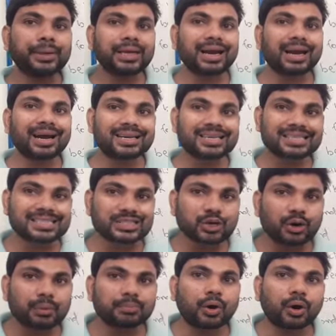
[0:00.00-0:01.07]
be
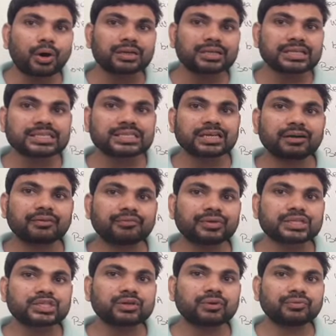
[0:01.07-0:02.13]
adsorbed on the
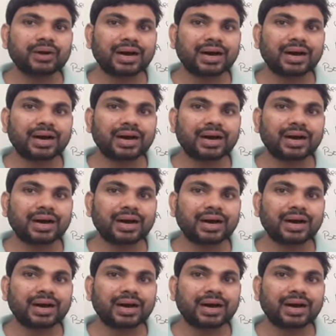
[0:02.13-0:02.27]
surface of